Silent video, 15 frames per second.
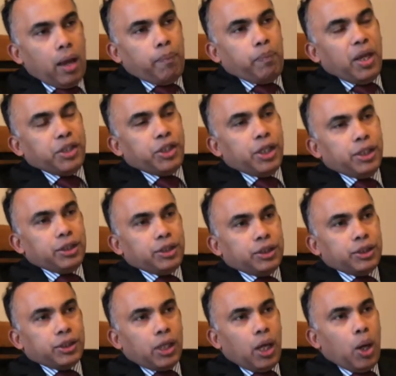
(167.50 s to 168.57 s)

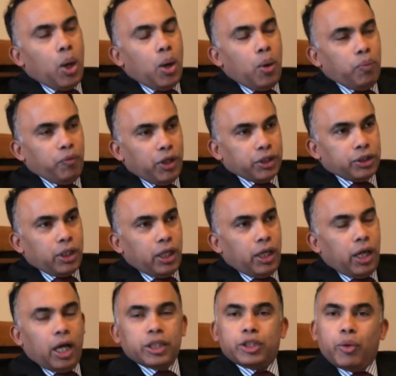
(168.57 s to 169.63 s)
patients,
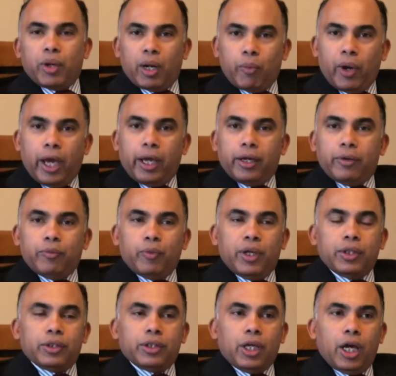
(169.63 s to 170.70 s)
obviously, as you are aware,
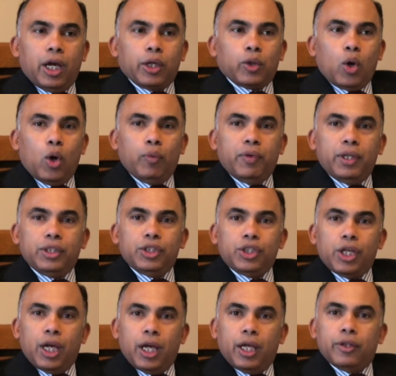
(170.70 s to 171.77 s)
with
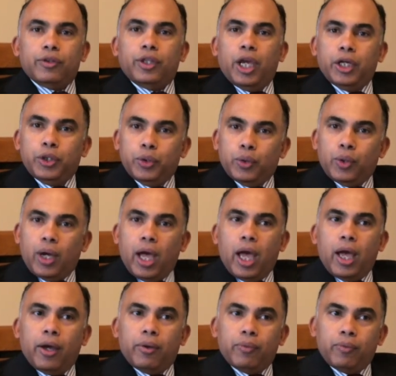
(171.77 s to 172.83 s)
COVID, they do
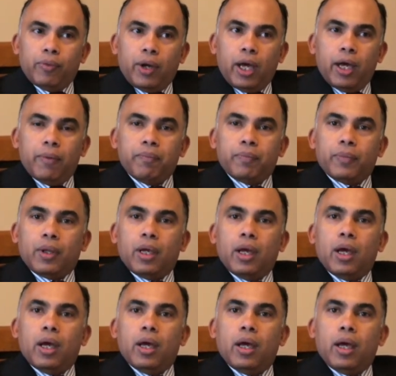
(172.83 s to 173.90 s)
have
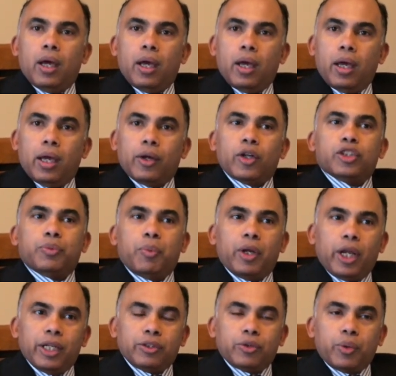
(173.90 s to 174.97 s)

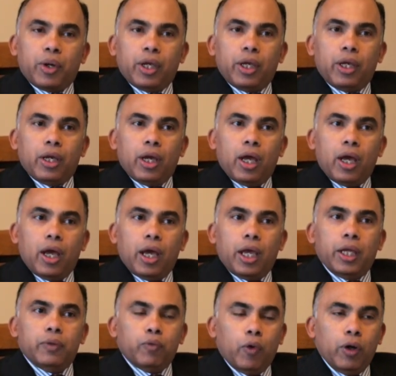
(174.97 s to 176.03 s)
respiratory
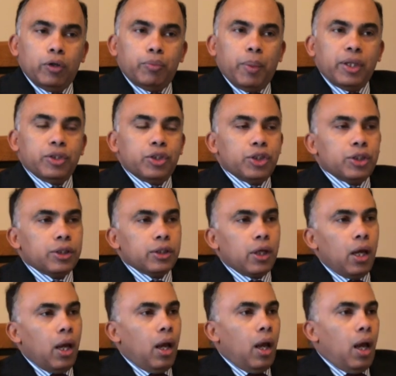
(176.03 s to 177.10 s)
involvement.
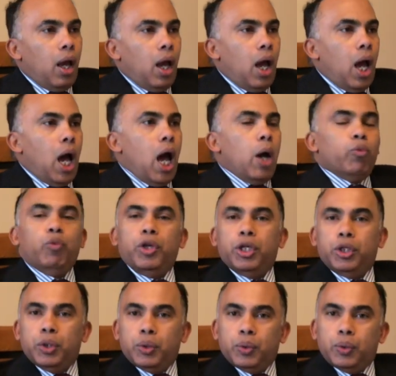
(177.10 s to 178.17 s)

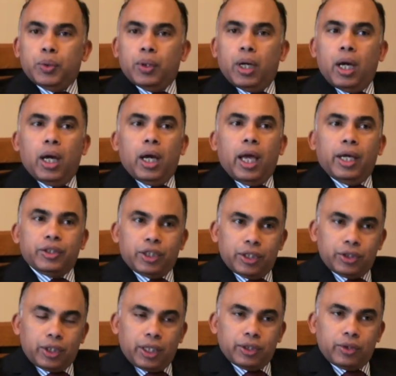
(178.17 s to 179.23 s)
We do a
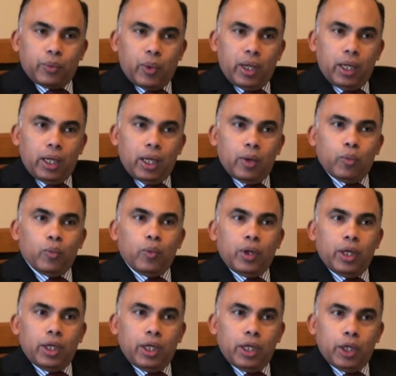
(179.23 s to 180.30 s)
chest x-ray.
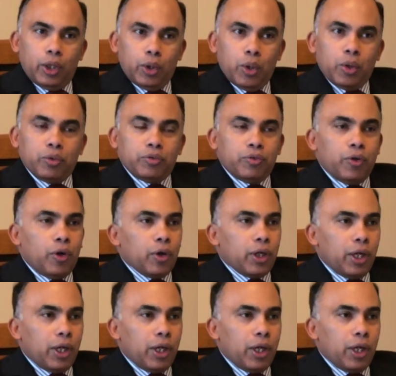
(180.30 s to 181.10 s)
We look for